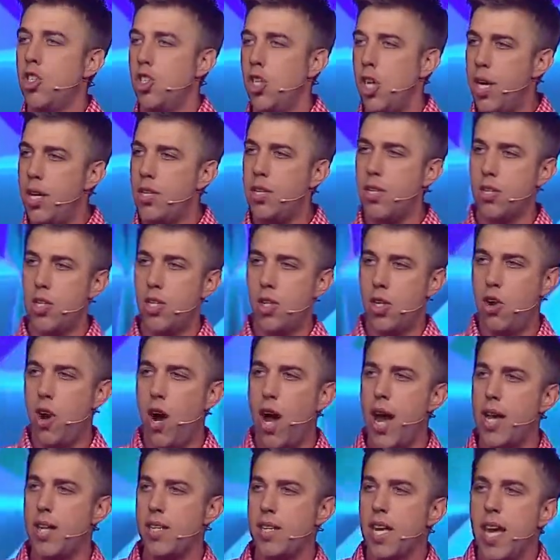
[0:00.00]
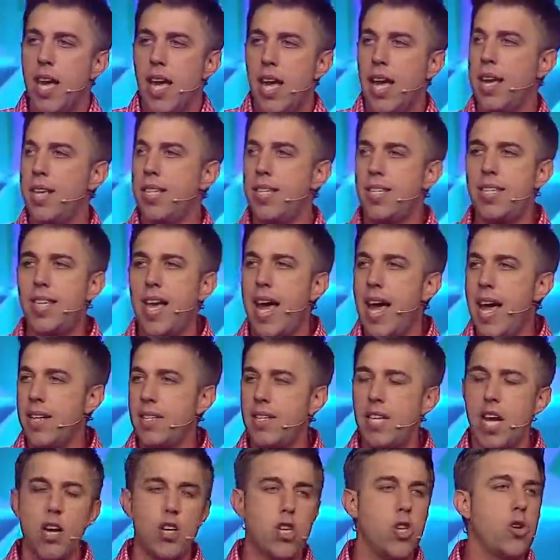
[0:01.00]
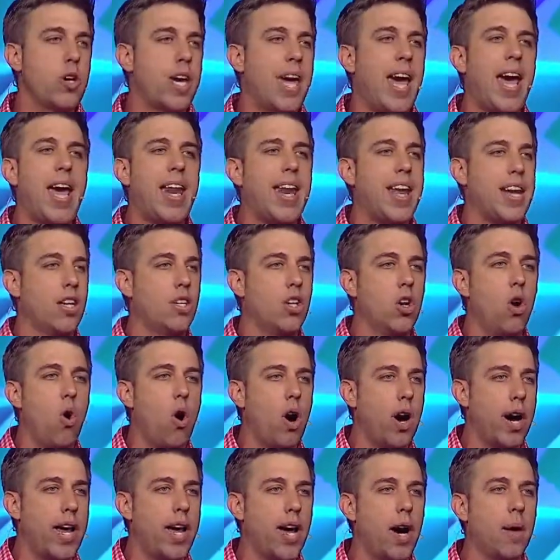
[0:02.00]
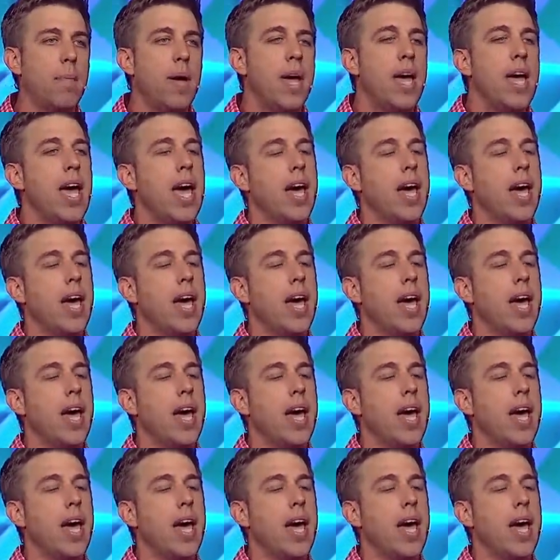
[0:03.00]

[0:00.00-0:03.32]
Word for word: Jesus Christ. He stands there. You can't ignore him.